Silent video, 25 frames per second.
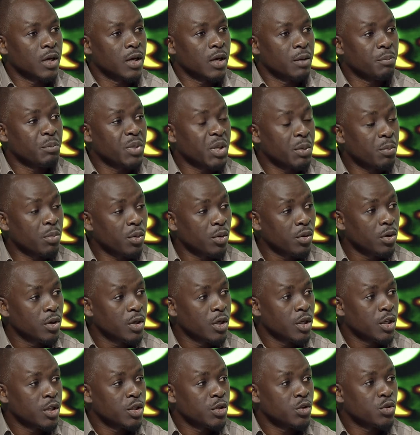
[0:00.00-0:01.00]
people
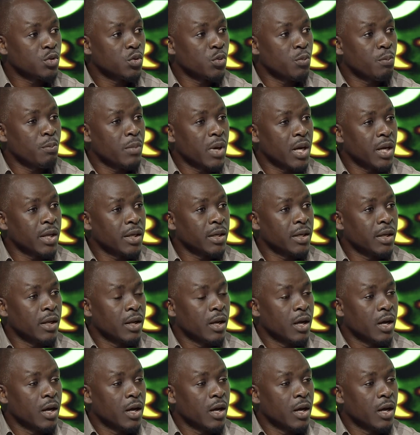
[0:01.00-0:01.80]
to man